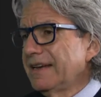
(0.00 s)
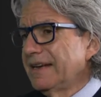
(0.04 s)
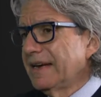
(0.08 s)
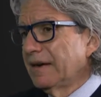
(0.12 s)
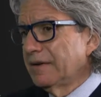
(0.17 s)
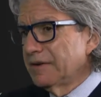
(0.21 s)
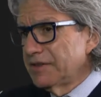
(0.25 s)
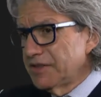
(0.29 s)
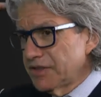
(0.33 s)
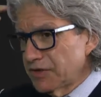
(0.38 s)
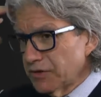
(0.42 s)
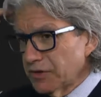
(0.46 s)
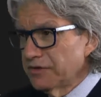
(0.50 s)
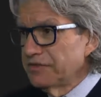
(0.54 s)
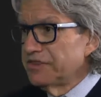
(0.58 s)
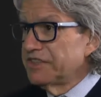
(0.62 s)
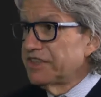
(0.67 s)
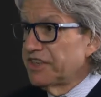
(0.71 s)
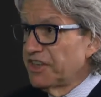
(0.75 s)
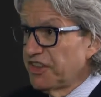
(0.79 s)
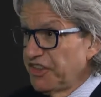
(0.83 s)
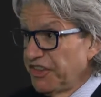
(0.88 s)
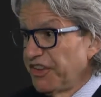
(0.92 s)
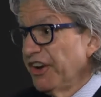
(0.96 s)
Now, it sort of
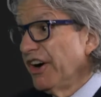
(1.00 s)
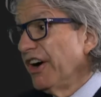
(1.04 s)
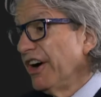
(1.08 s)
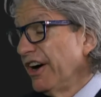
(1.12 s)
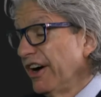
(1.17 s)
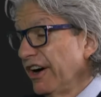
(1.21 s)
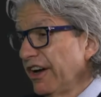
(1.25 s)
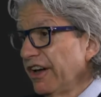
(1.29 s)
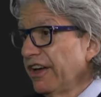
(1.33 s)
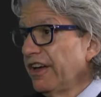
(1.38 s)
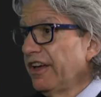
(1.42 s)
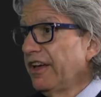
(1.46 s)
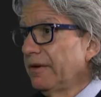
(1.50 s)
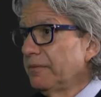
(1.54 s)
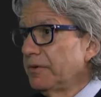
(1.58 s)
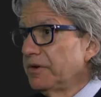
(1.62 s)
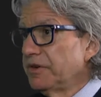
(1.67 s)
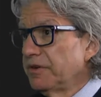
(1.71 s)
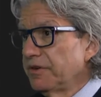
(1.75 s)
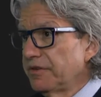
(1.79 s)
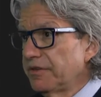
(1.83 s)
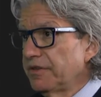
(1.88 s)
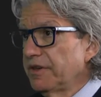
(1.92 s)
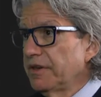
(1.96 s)
is a duh
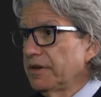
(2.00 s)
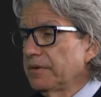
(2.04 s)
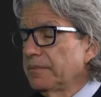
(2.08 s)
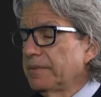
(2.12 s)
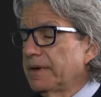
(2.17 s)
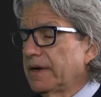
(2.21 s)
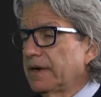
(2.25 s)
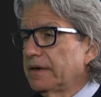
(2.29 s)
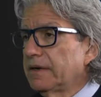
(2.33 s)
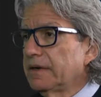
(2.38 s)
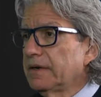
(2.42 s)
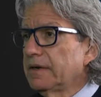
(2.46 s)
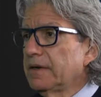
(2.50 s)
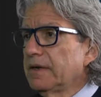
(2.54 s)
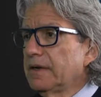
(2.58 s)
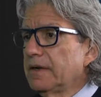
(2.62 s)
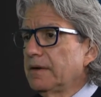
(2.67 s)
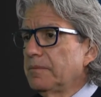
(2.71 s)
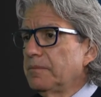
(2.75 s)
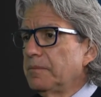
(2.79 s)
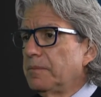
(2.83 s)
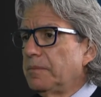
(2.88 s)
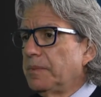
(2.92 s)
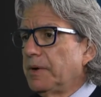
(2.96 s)
when you think about it,
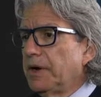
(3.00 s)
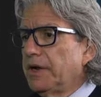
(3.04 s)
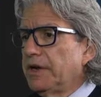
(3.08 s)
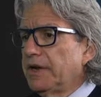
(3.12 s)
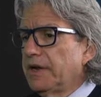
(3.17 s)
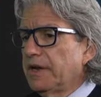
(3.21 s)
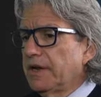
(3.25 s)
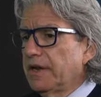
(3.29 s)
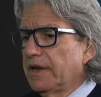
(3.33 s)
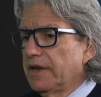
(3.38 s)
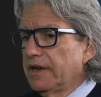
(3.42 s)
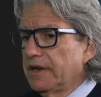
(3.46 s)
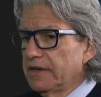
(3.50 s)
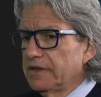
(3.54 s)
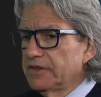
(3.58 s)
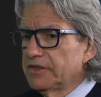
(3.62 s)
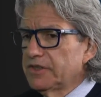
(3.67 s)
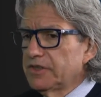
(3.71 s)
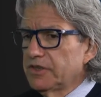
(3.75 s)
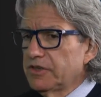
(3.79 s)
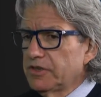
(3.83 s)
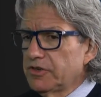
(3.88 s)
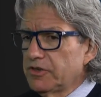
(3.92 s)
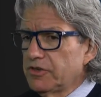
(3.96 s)
but it
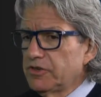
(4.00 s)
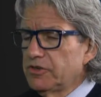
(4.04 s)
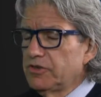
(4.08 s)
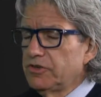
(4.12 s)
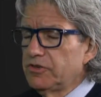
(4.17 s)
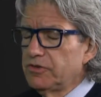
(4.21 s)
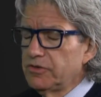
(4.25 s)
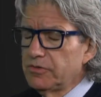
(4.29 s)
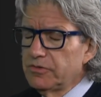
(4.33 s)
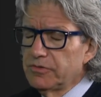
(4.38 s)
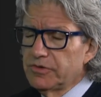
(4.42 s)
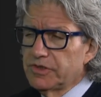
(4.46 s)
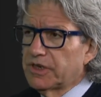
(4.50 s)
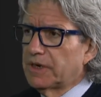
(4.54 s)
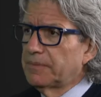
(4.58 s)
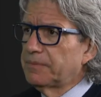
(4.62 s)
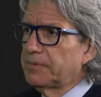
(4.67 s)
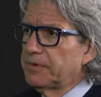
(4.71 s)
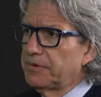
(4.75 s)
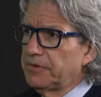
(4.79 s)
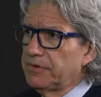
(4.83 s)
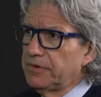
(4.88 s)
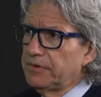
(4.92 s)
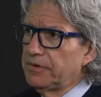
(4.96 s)
is a huge
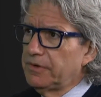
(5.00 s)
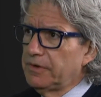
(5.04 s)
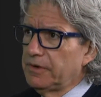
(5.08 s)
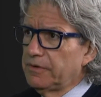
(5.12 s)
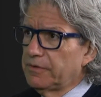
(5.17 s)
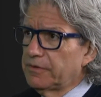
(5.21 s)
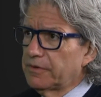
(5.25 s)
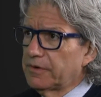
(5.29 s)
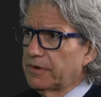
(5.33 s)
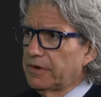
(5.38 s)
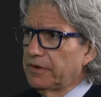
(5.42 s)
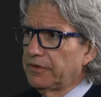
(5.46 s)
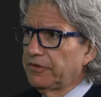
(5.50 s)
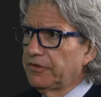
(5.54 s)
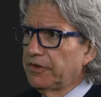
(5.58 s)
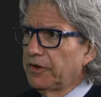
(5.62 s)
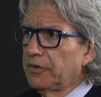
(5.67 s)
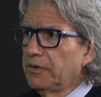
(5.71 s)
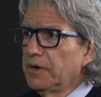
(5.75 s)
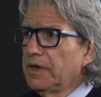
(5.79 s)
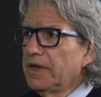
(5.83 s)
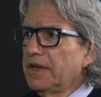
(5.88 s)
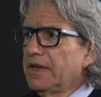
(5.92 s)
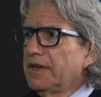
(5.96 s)
opportunity for us.
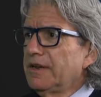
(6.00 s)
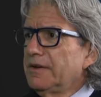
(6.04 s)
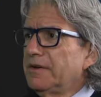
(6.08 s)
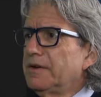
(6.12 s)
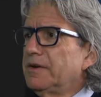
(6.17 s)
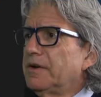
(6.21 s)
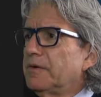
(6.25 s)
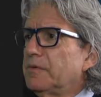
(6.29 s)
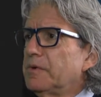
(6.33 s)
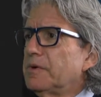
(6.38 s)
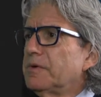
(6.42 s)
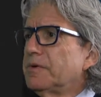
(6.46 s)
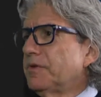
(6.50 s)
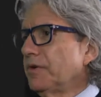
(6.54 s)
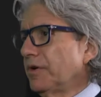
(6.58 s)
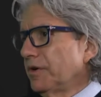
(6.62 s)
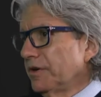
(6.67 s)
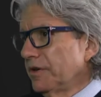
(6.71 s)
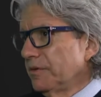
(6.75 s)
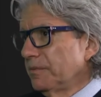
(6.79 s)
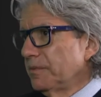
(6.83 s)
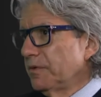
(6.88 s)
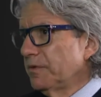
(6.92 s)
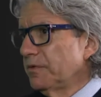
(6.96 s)
So, we were
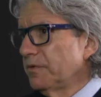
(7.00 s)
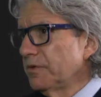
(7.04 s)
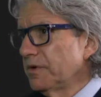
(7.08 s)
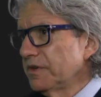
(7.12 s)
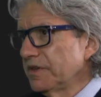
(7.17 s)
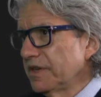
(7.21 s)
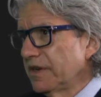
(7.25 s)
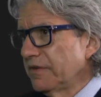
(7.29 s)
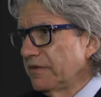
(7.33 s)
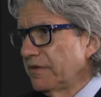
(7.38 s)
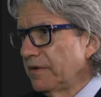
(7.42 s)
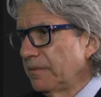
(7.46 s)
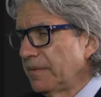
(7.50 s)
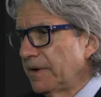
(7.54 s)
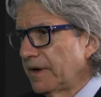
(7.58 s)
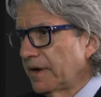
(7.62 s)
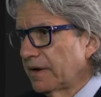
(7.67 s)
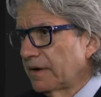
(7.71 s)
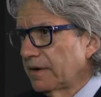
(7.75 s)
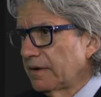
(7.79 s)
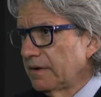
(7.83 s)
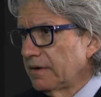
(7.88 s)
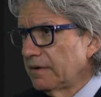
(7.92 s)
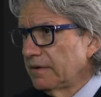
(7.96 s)
talking before, David,
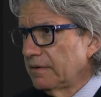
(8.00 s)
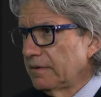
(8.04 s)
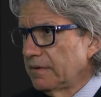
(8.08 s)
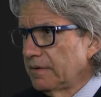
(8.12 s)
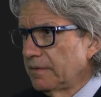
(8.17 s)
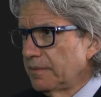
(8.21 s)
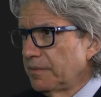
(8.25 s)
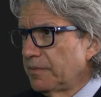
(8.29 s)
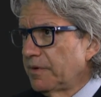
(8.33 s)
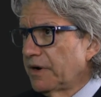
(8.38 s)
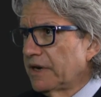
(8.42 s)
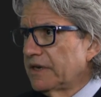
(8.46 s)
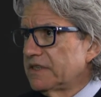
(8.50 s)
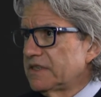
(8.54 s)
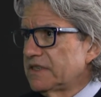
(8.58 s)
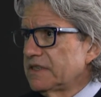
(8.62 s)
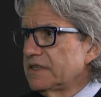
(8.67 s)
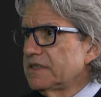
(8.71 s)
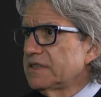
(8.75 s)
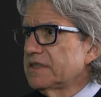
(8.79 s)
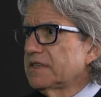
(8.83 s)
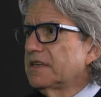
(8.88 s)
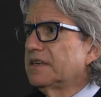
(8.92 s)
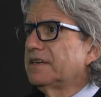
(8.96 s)
about the
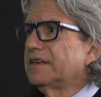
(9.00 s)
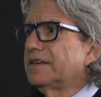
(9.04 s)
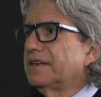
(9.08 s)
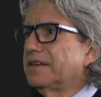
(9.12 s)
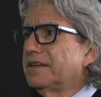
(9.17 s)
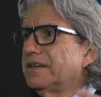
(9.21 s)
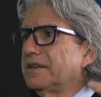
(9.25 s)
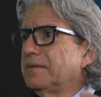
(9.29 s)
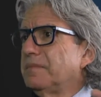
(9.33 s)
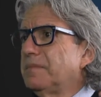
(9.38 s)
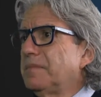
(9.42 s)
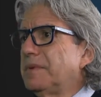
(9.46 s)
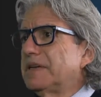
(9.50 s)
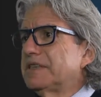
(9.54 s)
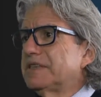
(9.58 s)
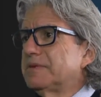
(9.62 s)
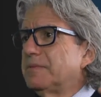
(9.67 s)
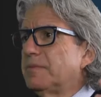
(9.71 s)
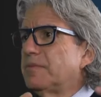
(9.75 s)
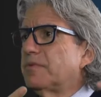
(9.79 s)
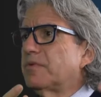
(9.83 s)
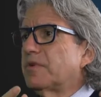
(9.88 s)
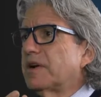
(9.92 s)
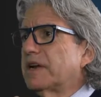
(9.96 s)
BrandZ study and the
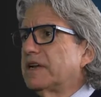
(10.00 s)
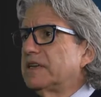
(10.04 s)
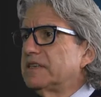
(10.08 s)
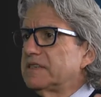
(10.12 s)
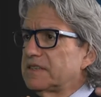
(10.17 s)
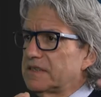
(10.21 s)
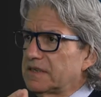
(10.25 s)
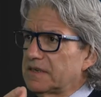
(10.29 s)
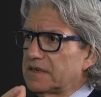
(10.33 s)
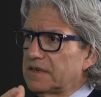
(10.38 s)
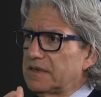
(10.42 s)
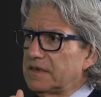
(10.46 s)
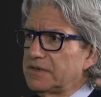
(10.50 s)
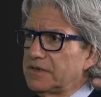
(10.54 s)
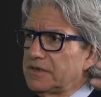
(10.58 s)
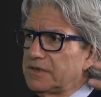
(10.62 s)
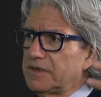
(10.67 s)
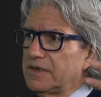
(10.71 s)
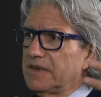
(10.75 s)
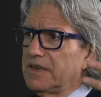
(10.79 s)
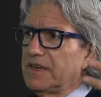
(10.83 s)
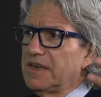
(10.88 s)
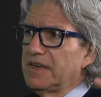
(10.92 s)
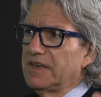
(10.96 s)
best brands in
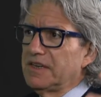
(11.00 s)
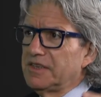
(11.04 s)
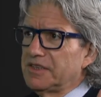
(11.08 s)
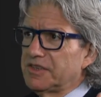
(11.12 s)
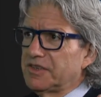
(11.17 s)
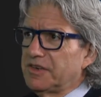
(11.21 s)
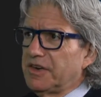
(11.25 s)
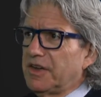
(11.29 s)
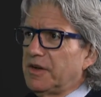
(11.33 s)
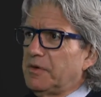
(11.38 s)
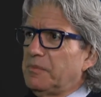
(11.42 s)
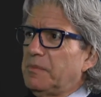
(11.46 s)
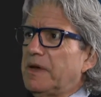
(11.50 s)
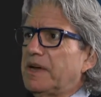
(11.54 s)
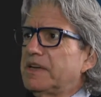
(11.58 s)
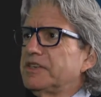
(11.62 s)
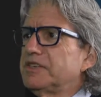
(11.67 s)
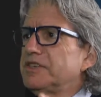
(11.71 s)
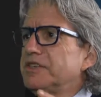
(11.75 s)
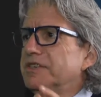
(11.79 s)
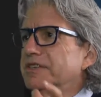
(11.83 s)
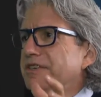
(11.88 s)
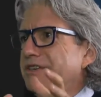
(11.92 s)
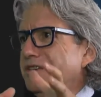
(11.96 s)
country. So now
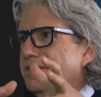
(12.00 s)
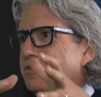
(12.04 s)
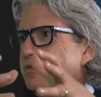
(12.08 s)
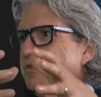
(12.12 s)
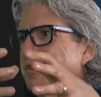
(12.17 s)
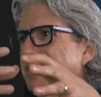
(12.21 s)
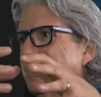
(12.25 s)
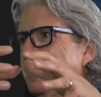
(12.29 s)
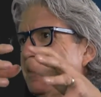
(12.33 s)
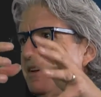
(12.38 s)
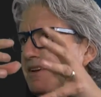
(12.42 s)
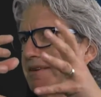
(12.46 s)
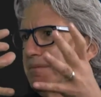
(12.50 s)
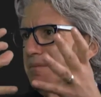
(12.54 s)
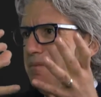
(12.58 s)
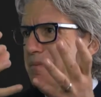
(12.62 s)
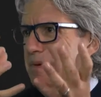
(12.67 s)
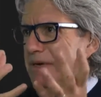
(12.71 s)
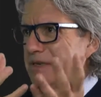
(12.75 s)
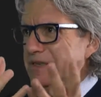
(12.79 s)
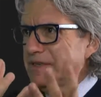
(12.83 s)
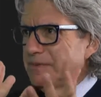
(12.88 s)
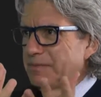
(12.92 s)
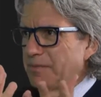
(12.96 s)
imagine that you take
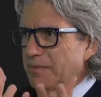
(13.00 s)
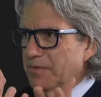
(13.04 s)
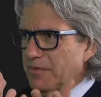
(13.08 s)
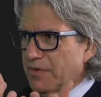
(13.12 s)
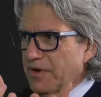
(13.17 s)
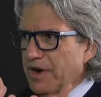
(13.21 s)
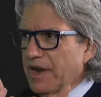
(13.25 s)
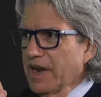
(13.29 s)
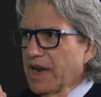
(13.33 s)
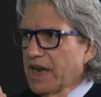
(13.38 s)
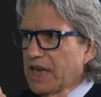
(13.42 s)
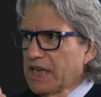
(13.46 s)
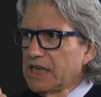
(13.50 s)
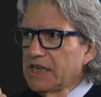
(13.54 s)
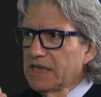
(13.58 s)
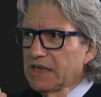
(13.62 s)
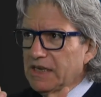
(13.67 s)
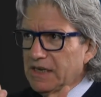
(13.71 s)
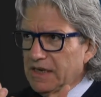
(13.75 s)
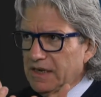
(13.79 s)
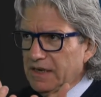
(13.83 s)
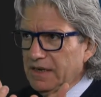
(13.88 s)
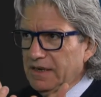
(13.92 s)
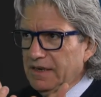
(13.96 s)
best brand
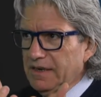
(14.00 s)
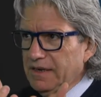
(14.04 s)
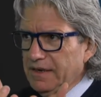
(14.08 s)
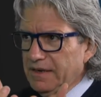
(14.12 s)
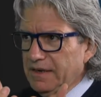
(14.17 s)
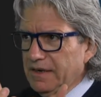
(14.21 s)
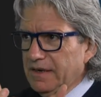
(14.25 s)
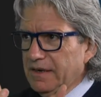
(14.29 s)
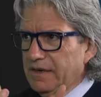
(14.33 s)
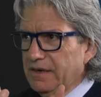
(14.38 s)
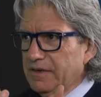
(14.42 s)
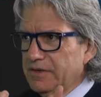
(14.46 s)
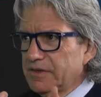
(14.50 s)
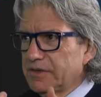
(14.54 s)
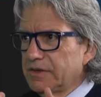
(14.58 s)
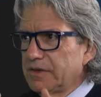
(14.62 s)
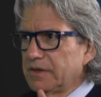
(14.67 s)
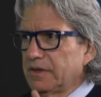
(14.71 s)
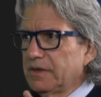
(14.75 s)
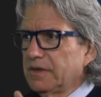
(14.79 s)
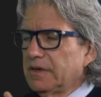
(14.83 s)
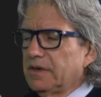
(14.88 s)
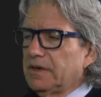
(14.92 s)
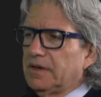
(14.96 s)
in a
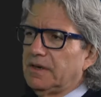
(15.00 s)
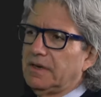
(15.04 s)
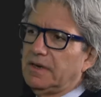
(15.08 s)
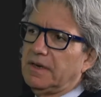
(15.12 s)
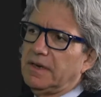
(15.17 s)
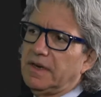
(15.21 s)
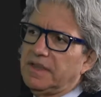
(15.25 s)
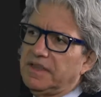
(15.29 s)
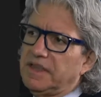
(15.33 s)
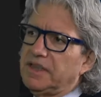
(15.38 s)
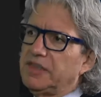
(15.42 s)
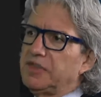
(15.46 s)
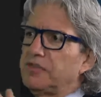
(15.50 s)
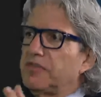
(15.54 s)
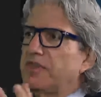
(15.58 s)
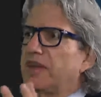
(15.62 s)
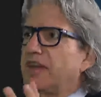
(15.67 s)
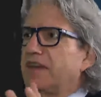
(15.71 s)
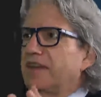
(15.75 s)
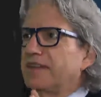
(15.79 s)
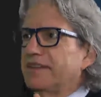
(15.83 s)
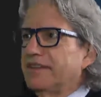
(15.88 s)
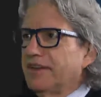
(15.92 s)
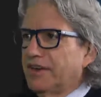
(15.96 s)
country, and then you
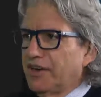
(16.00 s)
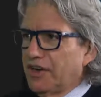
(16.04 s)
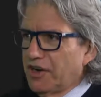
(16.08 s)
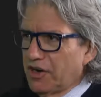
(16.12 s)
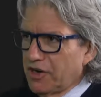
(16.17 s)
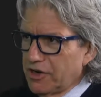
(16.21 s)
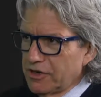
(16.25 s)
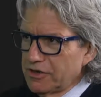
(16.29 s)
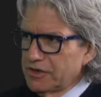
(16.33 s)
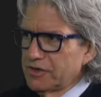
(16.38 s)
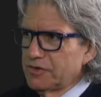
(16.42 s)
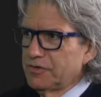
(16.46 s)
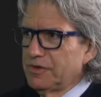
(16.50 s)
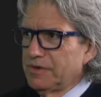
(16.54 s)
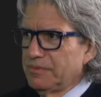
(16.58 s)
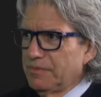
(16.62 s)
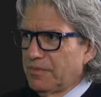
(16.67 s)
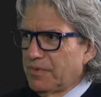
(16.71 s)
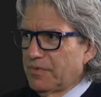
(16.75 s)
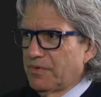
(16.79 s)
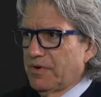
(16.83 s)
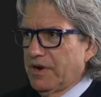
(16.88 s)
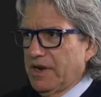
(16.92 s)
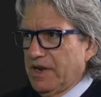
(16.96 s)
take the country
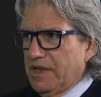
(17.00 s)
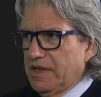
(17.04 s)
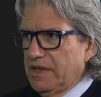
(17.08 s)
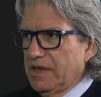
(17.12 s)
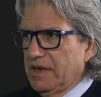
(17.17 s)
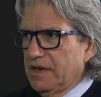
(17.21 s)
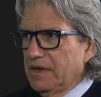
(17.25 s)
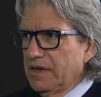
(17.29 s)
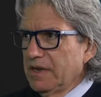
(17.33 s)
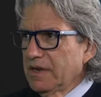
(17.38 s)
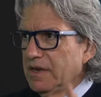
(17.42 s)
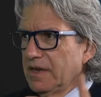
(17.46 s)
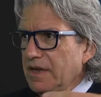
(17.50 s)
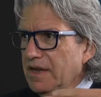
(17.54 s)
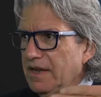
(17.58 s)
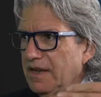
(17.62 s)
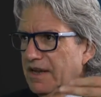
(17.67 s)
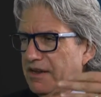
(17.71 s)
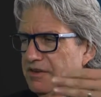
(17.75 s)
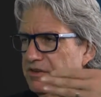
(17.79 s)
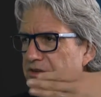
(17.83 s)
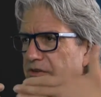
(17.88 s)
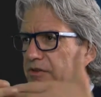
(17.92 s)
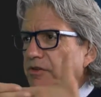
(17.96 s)
branding,
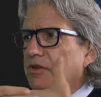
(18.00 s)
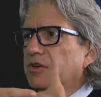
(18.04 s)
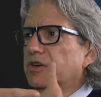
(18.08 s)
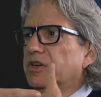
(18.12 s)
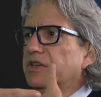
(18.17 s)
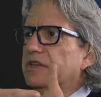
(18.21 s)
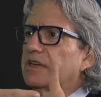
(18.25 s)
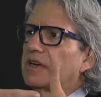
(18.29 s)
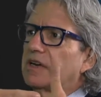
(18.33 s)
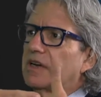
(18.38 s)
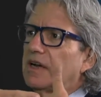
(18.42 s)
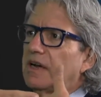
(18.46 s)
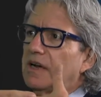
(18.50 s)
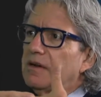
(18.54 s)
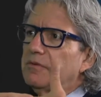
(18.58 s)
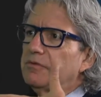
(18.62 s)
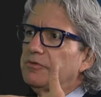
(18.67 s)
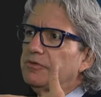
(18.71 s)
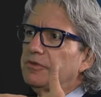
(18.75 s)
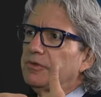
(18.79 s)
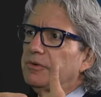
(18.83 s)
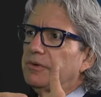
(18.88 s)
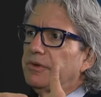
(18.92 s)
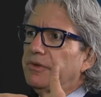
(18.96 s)
and you look at the
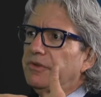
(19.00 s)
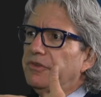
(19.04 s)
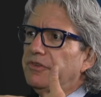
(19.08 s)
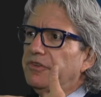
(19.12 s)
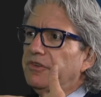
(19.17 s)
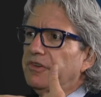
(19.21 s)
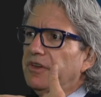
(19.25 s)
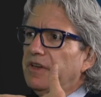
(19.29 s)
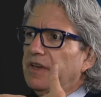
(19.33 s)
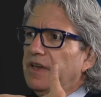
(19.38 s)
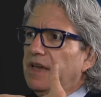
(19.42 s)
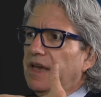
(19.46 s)
confluence.